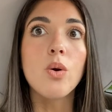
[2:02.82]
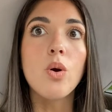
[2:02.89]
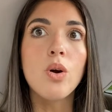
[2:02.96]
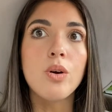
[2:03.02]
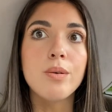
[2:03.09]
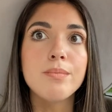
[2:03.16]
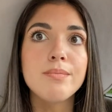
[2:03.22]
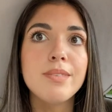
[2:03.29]

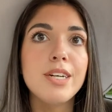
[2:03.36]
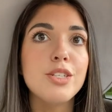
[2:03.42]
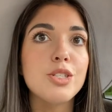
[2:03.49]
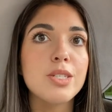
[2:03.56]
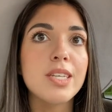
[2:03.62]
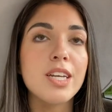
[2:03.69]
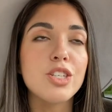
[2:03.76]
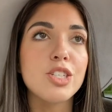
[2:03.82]
home and
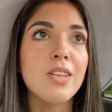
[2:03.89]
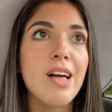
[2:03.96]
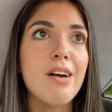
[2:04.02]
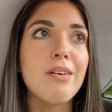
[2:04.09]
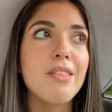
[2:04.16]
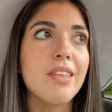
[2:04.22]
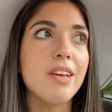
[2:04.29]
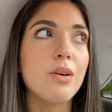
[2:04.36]
just like chill
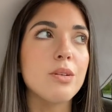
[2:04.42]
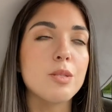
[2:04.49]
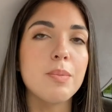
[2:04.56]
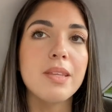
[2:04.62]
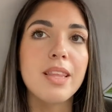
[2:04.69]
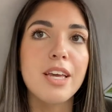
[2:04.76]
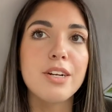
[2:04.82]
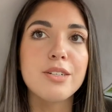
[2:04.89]
out and then go to
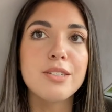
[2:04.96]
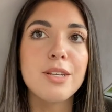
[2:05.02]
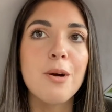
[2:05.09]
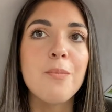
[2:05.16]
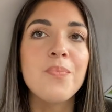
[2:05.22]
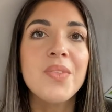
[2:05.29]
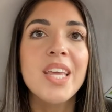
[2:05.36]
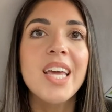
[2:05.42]
spin later.
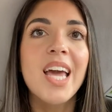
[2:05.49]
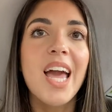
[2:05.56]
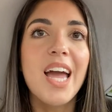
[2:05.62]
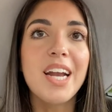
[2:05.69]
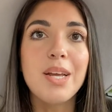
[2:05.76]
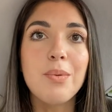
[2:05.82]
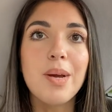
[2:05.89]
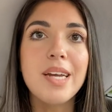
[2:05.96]
So
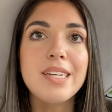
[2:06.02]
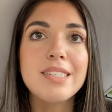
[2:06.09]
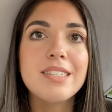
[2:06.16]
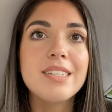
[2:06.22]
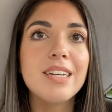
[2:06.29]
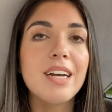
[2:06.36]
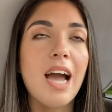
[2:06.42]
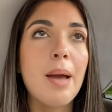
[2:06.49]

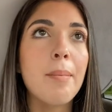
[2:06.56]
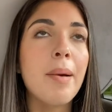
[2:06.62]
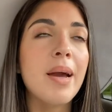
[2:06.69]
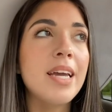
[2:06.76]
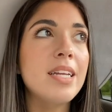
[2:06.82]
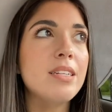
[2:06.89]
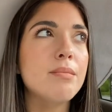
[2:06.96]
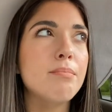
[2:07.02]
anyways, I
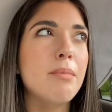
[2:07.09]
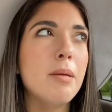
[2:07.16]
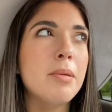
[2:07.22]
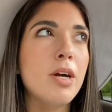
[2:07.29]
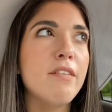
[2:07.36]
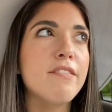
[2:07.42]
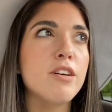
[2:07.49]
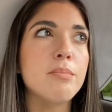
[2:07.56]
might, maybe
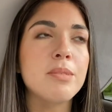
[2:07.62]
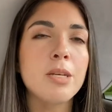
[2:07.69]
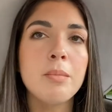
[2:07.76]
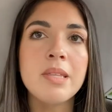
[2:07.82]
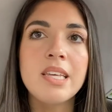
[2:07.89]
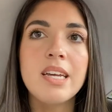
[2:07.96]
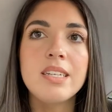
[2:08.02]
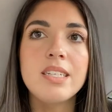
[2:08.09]
I'll film some
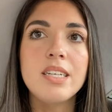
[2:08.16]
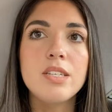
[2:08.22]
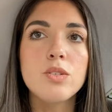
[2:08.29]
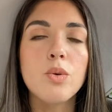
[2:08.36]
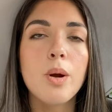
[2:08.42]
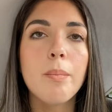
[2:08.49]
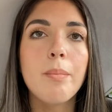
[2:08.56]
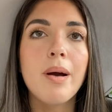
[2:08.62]
in the antique
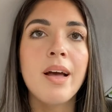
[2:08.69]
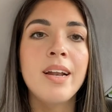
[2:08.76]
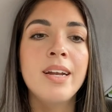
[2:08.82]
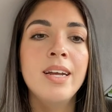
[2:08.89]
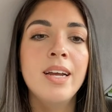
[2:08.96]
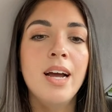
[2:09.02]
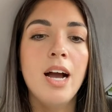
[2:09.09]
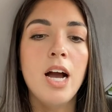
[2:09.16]
store, but
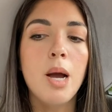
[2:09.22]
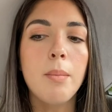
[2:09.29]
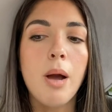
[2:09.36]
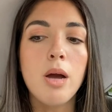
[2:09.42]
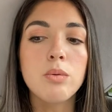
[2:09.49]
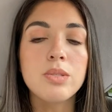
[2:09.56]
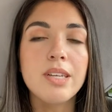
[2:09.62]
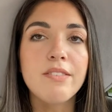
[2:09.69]
um,
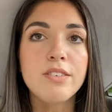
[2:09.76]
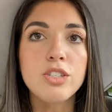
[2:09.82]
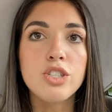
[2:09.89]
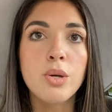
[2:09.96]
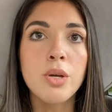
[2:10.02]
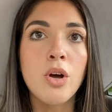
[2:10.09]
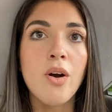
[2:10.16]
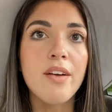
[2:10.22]
I will definitely
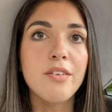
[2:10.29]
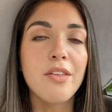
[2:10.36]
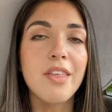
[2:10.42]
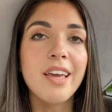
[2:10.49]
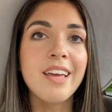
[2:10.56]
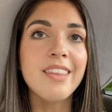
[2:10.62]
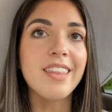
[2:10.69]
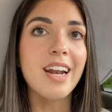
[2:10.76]
show y'all
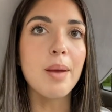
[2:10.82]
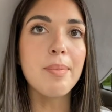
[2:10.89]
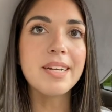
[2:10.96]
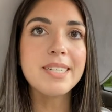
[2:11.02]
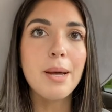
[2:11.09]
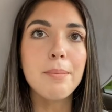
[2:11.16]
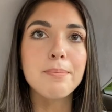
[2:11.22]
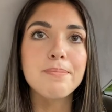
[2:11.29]
everything that I picked
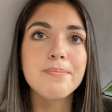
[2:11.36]
up.